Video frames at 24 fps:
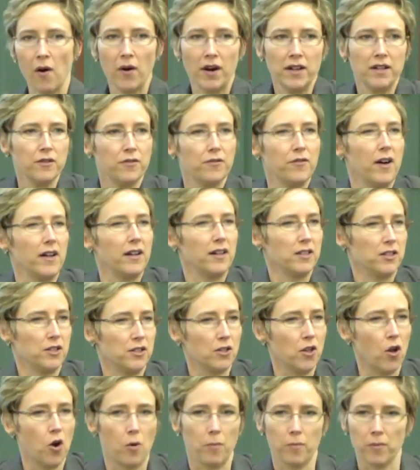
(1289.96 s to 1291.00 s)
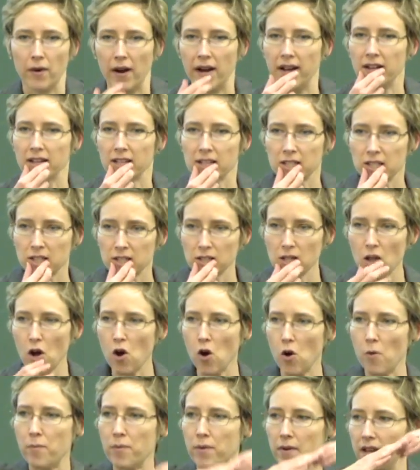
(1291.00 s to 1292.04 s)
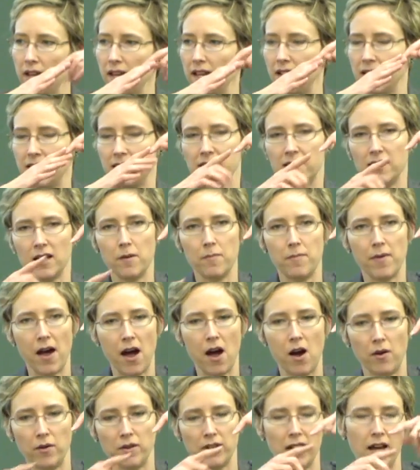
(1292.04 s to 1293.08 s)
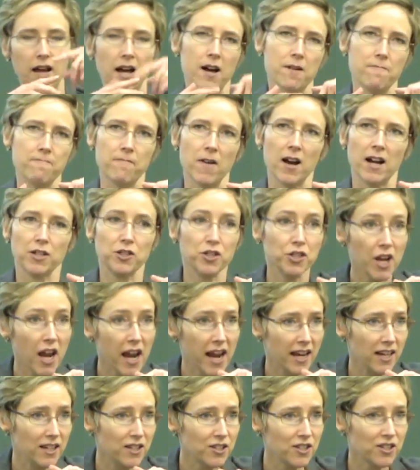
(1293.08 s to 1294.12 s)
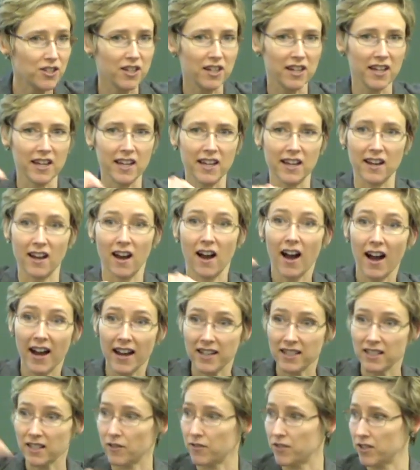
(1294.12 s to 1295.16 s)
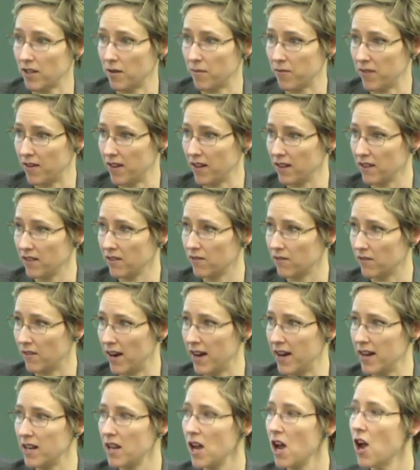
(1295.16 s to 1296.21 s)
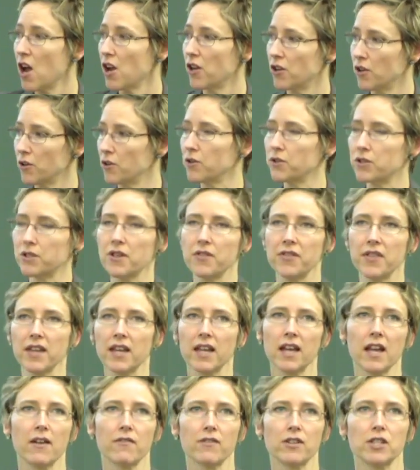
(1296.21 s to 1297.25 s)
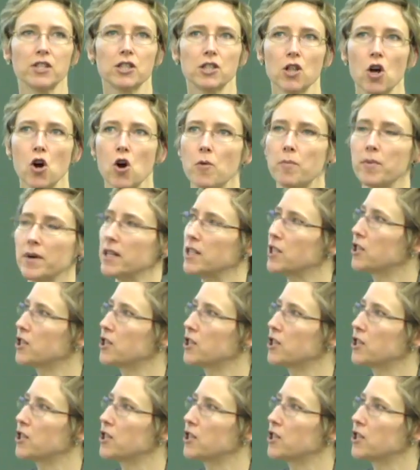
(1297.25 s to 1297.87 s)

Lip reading: I define a slope, right? A slope is about a change in height of something, right? You're used to thinking of a slope in